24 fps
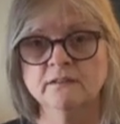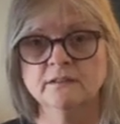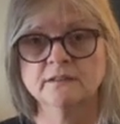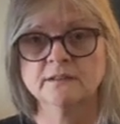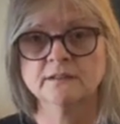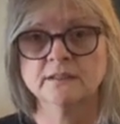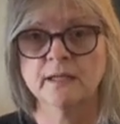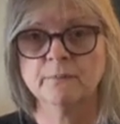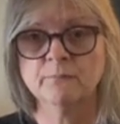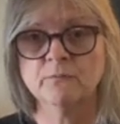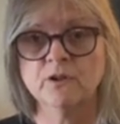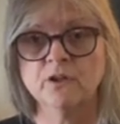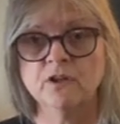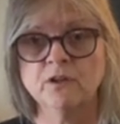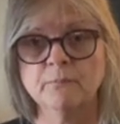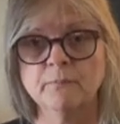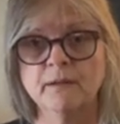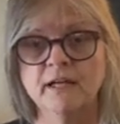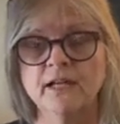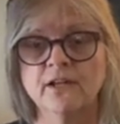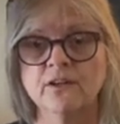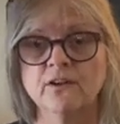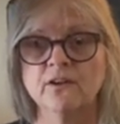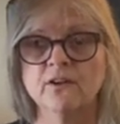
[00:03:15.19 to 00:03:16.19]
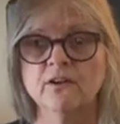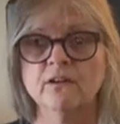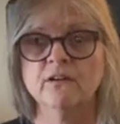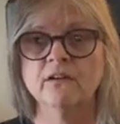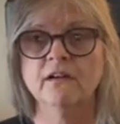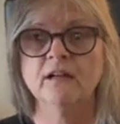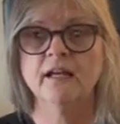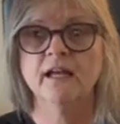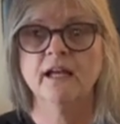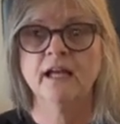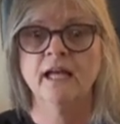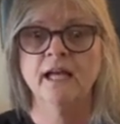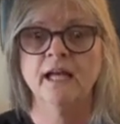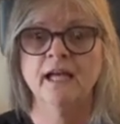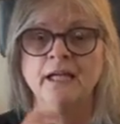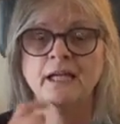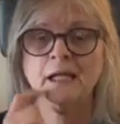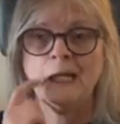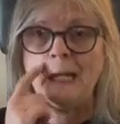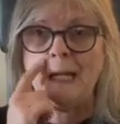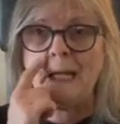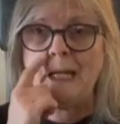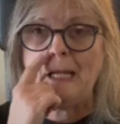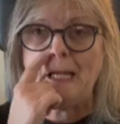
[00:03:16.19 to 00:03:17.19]
summer banner and
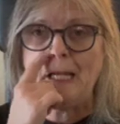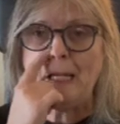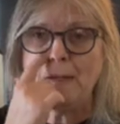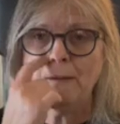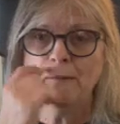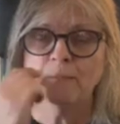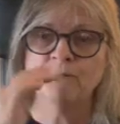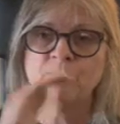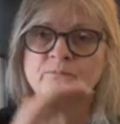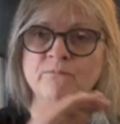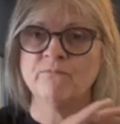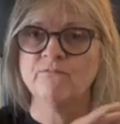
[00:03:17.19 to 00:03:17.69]
a